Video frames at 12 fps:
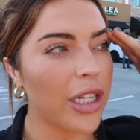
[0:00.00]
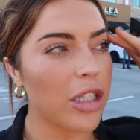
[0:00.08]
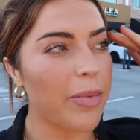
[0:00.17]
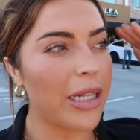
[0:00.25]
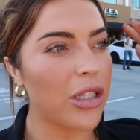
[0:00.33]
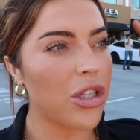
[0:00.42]

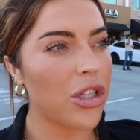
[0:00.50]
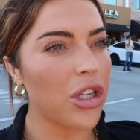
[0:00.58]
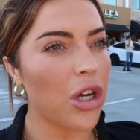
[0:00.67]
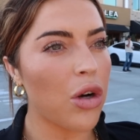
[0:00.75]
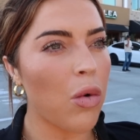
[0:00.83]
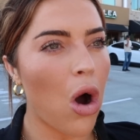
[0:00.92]
It's been
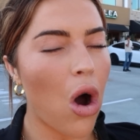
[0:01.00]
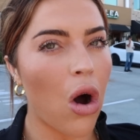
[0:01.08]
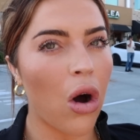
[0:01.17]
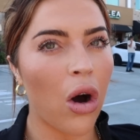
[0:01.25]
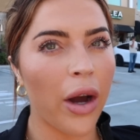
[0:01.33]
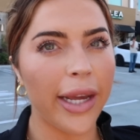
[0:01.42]
so
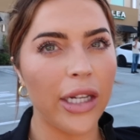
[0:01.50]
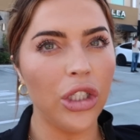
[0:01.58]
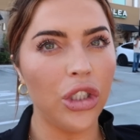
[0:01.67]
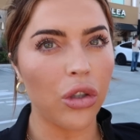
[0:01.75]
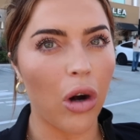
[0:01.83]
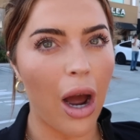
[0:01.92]
hot and
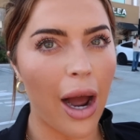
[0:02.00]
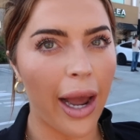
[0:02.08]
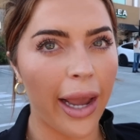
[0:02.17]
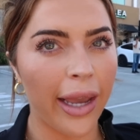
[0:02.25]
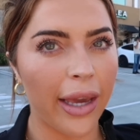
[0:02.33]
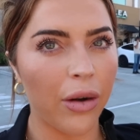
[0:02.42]

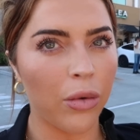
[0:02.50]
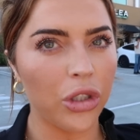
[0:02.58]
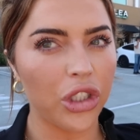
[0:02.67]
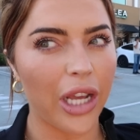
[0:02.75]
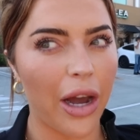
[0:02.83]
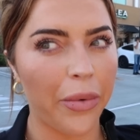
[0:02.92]
dry in
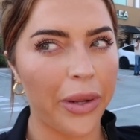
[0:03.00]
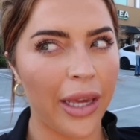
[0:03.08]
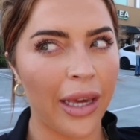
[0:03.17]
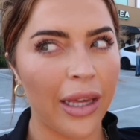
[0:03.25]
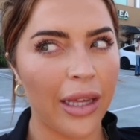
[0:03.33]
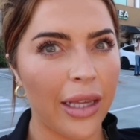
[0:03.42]
Orange County.